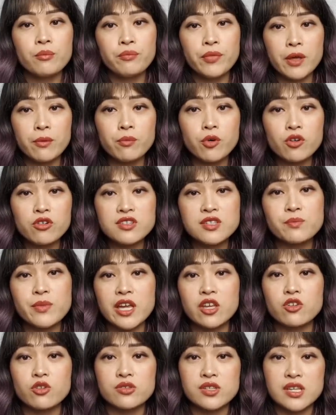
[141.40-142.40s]
Pimples
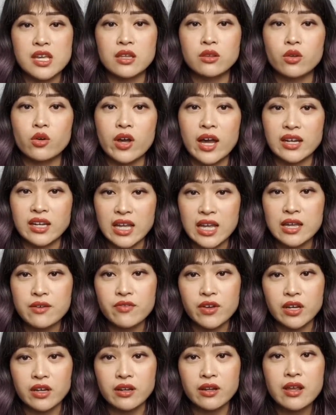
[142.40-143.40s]
make your skin look
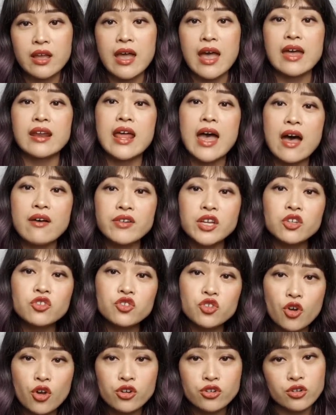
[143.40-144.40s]
uneven, and having
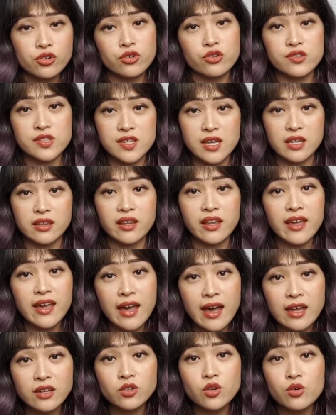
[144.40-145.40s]
dirt on your skin
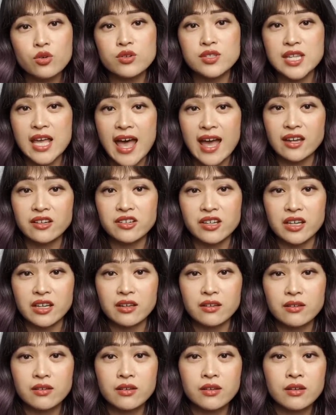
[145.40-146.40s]
can cause
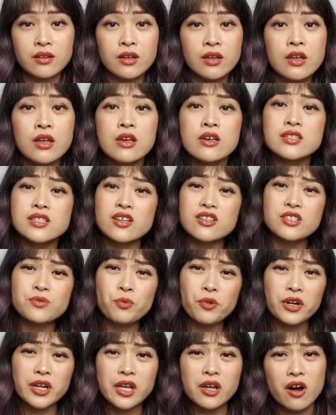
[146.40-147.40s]
acne. So it's
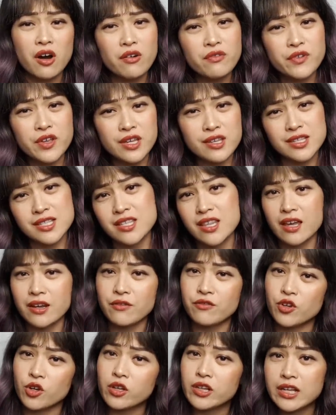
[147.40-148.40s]
pretty obvious that
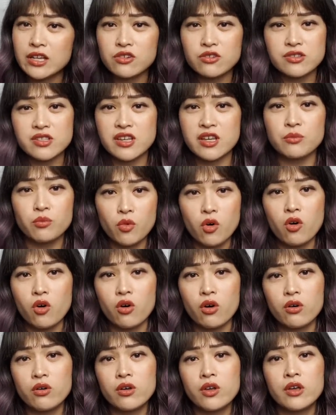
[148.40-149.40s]
if you clean your skin
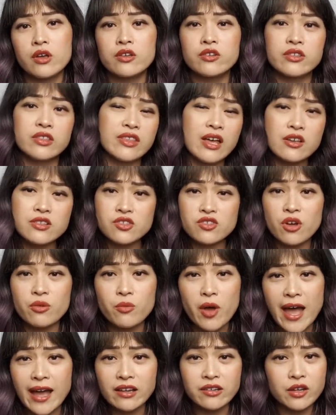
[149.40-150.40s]
more, they'll
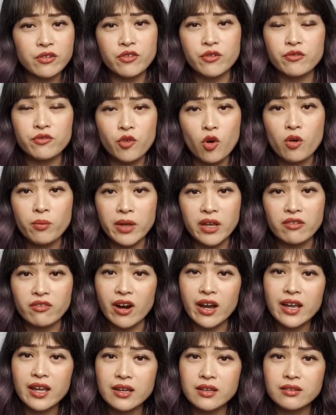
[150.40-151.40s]
stop acne from forming,
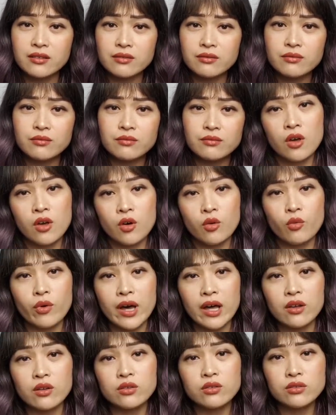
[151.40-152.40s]
right?
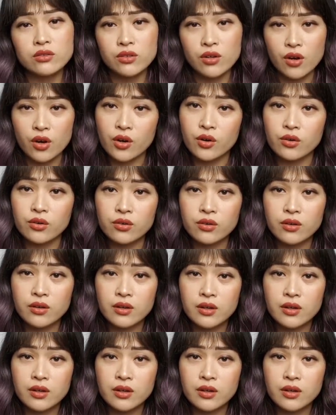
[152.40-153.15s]
Well, no.